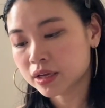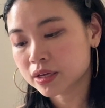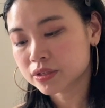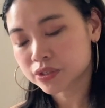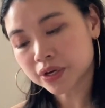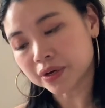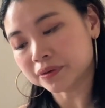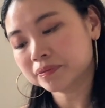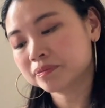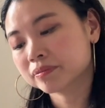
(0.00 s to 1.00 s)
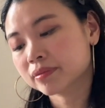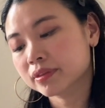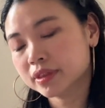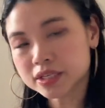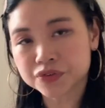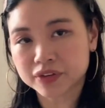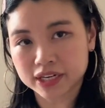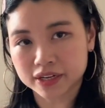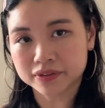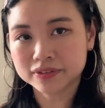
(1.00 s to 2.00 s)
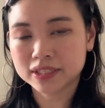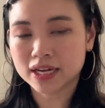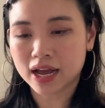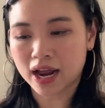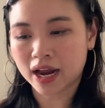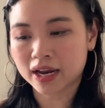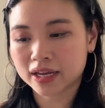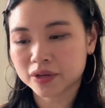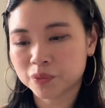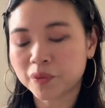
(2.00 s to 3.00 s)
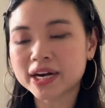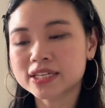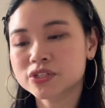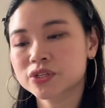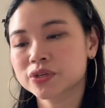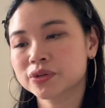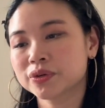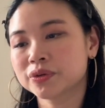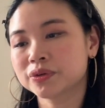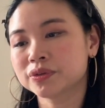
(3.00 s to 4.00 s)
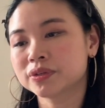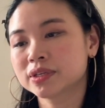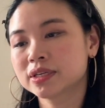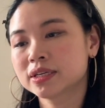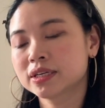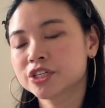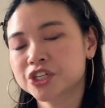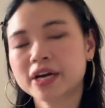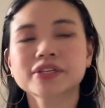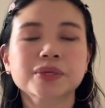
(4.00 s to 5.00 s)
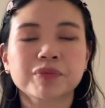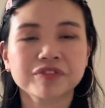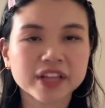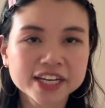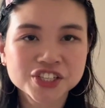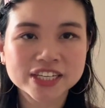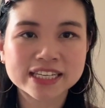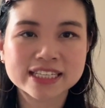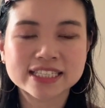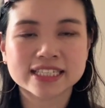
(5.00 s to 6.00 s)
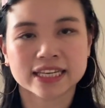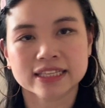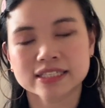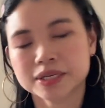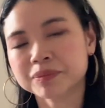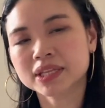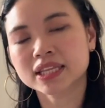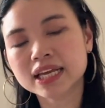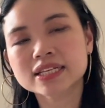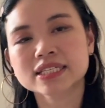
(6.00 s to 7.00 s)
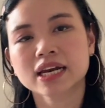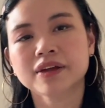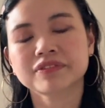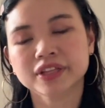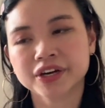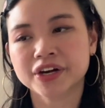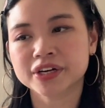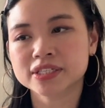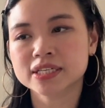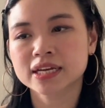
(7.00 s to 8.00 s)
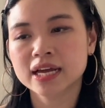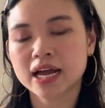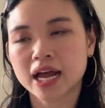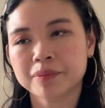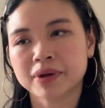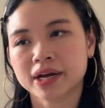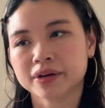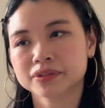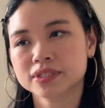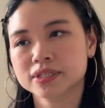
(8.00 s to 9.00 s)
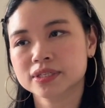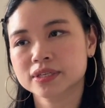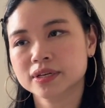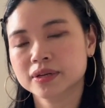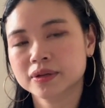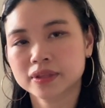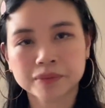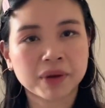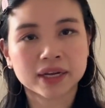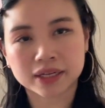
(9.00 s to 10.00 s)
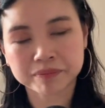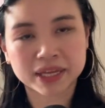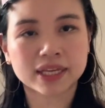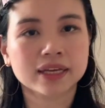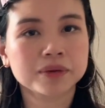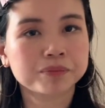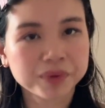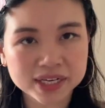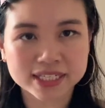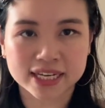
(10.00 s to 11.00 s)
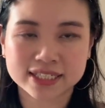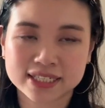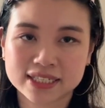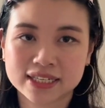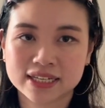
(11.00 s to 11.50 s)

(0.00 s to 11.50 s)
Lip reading: So, this video, I wanted to share some reflections and some of the things that I've learned about the manga making process.